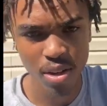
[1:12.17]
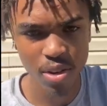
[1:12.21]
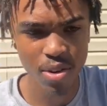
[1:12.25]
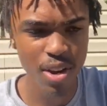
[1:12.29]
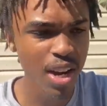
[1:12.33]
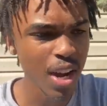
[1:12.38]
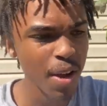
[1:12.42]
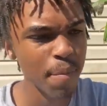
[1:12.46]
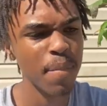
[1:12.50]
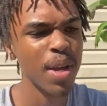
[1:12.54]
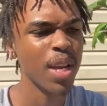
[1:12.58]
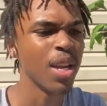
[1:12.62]
know, I
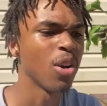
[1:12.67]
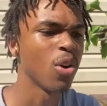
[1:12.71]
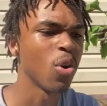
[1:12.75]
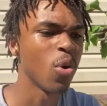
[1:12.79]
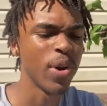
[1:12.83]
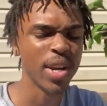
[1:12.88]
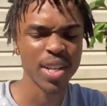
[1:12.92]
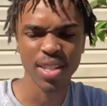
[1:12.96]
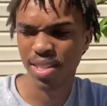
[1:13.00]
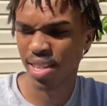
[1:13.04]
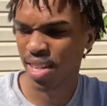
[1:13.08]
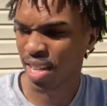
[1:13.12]
can make a
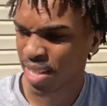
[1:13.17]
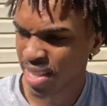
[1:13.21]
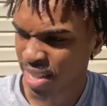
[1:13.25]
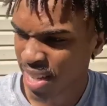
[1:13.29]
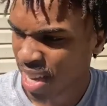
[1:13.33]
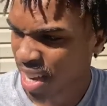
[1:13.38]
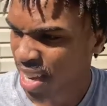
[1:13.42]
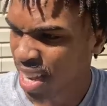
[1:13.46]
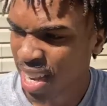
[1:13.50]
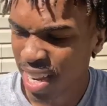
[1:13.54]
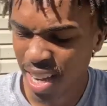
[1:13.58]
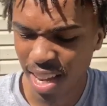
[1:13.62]
quick
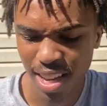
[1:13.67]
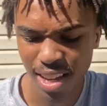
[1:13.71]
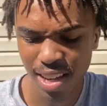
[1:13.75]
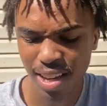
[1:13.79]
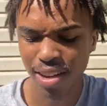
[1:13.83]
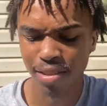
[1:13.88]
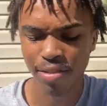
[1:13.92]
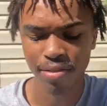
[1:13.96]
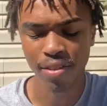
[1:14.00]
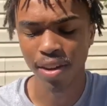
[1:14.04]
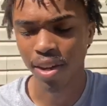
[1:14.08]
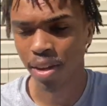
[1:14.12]
TikTok. I could
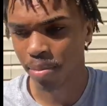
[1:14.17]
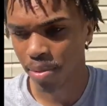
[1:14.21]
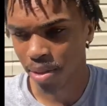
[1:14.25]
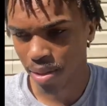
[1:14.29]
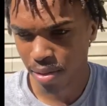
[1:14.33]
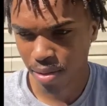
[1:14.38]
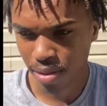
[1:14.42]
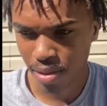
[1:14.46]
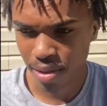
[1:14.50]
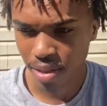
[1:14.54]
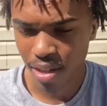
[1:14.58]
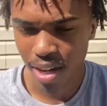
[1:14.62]
get
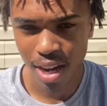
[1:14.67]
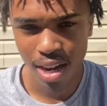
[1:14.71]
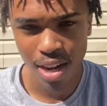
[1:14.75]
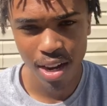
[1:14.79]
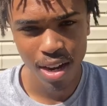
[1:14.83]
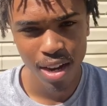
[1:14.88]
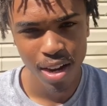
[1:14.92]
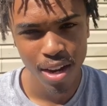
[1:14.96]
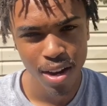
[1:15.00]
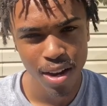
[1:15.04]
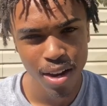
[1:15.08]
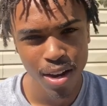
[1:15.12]
famous.
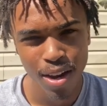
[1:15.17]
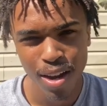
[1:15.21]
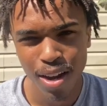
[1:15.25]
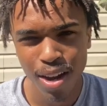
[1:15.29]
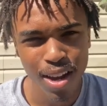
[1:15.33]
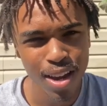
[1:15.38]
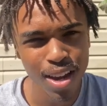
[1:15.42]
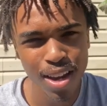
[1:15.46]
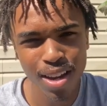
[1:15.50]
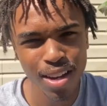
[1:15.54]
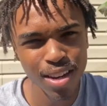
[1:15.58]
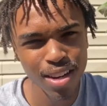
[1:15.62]

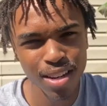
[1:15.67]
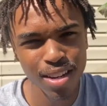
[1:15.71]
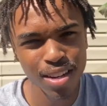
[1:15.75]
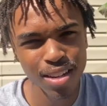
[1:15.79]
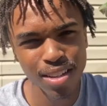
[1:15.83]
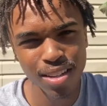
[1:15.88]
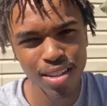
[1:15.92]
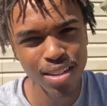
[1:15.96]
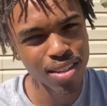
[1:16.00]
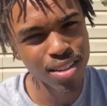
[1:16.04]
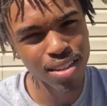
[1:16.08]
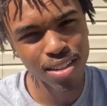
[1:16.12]
And
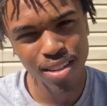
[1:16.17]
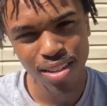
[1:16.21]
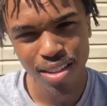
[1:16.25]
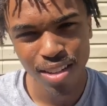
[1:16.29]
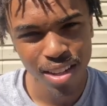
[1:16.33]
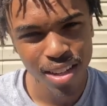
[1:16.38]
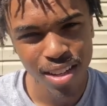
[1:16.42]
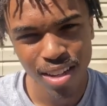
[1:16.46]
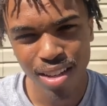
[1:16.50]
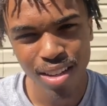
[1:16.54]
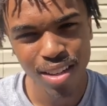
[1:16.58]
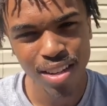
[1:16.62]

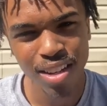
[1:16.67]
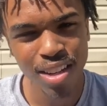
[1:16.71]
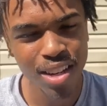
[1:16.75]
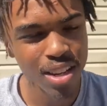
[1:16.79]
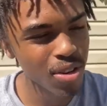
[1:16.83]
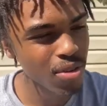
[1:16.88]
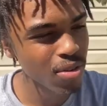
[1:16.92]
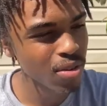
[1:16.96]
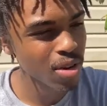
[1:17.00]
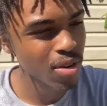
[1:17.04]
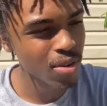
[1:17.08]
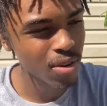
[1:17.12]

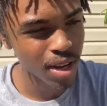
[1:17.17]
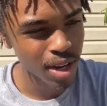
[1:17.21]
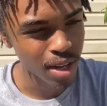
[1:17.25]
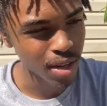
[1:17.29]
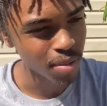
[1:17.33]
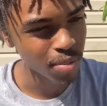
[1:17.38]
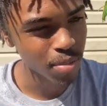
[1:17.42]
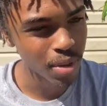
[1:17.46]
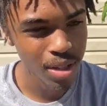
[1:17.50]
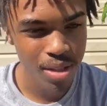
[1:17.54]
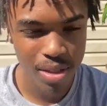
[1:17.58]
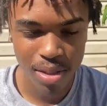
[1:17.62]
you know,
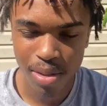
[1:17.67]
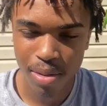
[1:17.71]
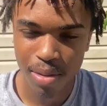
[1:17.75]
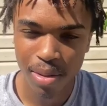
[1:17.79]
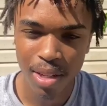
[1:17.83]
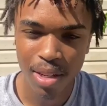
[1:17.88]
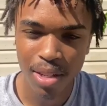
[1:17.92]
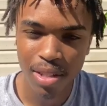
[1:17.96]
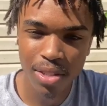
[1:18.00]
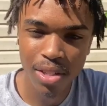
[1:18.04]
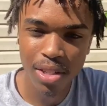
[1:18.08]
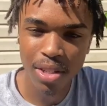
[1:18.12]
like, brothers
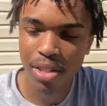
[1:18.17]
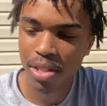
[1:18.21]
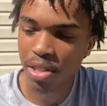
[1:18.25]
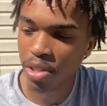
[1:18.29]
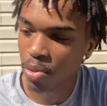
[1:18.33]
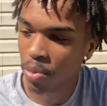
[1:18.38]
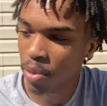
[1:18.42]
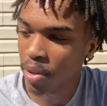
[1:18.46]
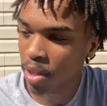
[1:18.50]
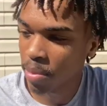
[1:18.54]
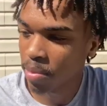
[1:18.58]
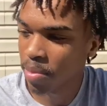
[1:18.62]
and sisters
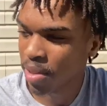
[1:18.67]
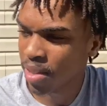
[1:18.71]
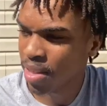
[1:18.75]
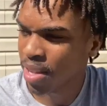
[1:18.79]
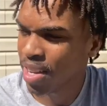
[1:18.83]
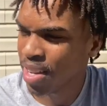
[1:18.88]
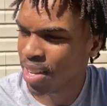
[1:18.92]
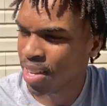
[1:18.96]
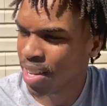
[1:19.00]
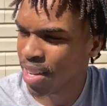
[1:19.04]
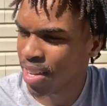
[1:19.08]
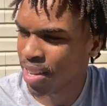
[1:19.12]
really be
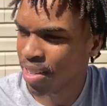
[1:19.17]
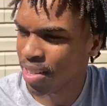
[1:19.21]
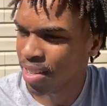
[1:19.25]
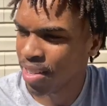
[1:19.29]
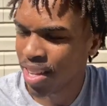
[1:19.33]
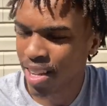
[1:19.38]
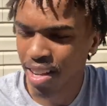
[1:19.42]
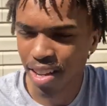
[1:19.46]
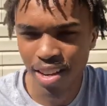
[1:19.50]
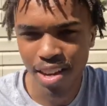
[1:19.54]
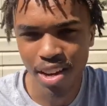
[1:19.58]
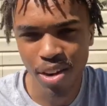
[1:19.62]
thinking they
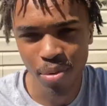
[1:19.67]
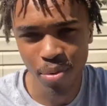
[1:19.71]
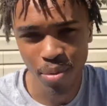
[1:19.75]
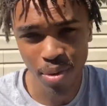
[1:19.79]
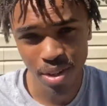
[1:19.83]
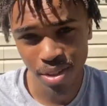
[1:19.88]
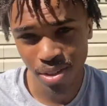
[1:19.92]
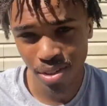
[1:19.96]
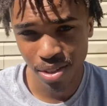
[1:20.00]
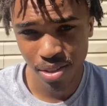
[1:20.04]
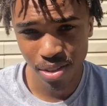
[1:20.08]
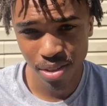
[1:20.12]
can get
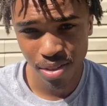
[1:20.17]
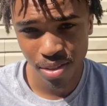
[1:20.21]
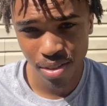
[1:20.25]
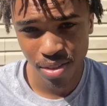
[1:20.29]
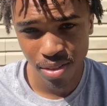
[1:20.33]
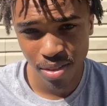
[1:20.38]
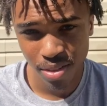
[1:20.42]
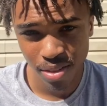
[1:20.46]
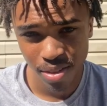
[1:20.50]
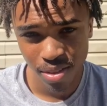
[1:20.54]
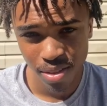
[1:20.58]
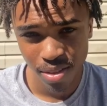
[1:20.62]
rich.
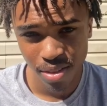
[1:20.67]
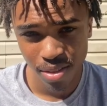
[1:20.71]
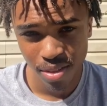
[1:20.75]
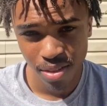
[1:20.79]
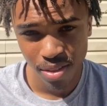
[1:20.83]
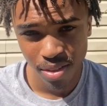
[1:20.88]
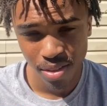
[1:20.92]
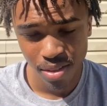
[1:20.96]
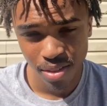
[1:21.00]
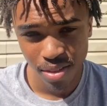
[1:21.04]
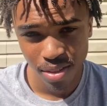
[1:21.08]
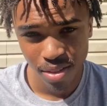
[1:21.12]

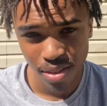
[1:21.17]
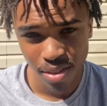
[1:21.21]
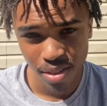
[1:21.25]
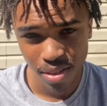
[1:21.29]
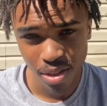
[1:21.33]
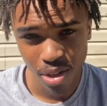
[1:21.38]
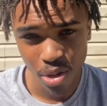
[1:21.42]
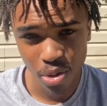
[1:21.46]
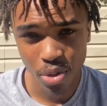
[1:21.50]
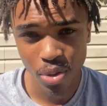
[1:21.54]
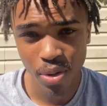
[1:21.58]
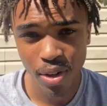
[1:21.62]
You
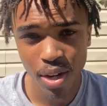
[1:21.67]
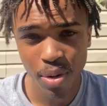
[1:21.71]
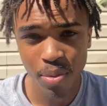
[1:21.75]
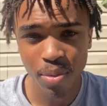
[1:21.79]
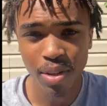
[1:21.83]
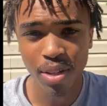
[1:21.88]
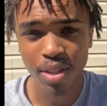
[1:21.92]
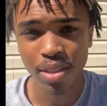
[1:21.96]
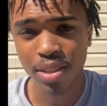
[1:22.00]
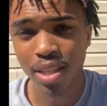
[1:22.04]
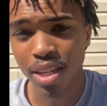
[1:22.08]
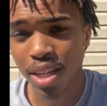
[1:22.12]
know, so they
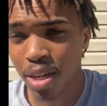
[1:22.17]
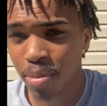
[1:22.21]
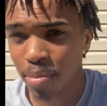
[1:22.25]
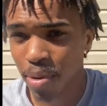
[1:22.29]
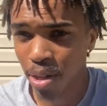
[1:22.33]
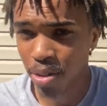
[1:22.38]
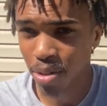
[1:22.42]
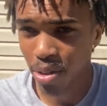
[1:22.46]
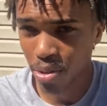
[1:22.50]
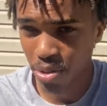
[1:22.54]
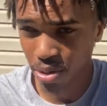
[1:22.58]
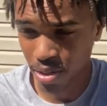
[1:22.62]
really think
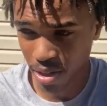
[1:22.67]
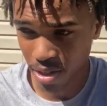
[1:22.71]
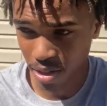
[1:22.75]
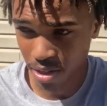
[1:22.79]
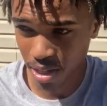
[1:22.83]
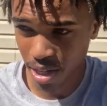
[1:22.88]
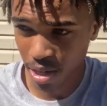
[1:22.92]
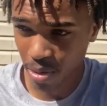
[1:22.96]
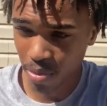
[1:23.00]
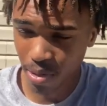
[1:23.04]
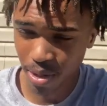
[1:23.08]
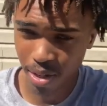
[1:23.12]
about those things.
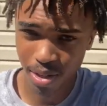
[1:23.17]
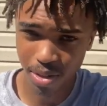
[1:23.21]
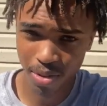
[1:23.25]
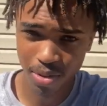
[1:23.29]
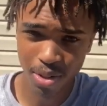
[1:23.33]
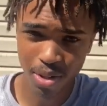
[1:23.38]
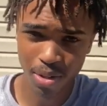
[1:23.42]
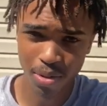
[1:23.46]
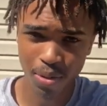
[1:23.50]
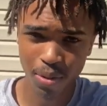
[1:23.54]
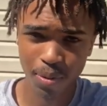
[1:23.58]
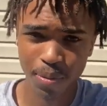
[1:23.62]
They really, you
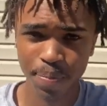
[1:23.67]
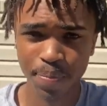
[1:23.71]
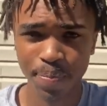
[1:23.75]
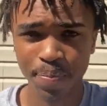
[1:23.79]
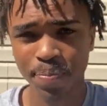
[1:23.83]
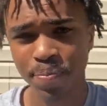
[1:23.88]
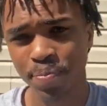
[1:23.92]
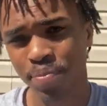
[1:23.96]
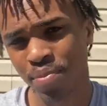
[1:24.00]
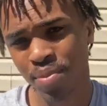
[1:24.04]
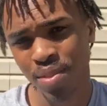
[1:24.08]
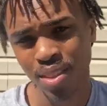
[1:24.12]
know,
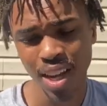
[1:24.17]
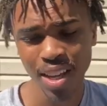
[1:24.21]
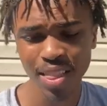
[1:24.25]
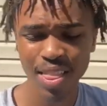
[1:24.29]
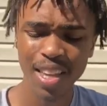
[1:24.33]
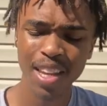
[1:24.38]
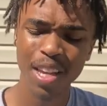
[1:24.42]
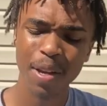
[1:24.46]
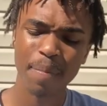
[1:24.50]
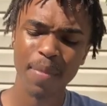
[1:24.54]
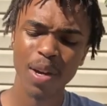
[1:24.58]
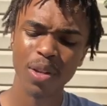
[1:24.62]
they
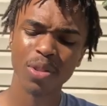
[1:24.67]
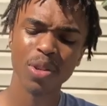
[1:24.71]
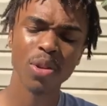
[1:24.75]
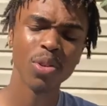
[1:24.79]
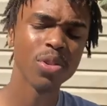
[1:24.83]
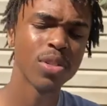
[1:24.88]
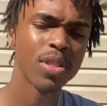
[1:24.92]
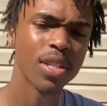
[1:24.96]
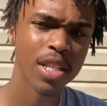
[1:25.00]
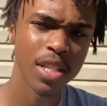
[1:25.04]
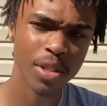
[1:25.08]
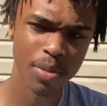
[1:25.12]
think about
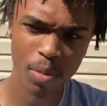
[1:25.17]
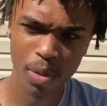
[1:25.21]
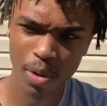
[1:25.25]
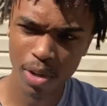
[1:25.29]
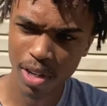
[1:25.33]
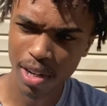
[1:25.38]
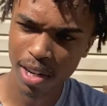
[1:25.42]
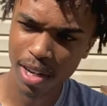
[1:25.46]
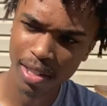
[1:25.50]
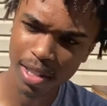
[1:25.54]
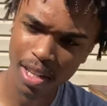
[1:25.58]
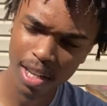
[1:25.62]
those things more
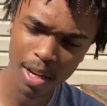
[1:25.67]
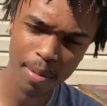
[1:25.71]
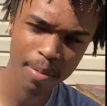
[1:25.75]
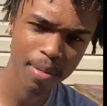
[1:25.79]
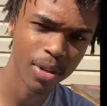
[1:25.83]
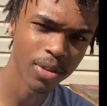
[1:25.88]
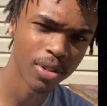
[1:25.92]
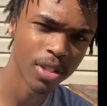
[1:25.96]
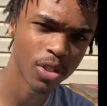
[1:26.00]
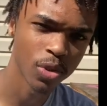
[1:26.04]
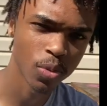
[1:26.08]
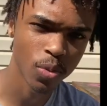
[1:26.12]
than they think
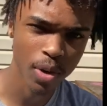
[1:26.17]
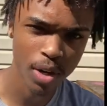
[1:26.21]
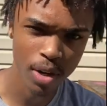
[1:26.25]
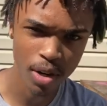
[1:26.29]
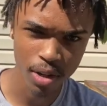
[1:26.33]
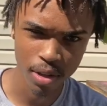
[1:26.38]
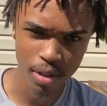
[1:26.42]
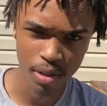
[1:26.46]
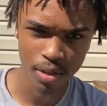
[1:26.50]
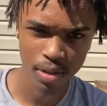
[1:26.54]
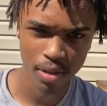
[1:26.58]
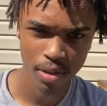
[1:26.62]
about this
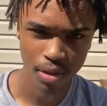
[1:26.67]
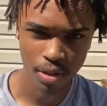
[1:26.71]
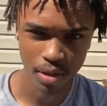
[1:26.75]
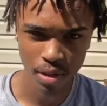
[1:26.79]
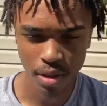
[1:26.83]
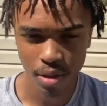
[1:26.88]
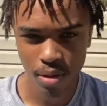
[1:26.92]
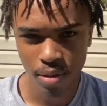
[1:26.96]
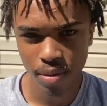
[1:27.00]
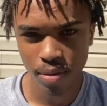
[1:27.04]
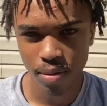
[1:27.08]
word, you know?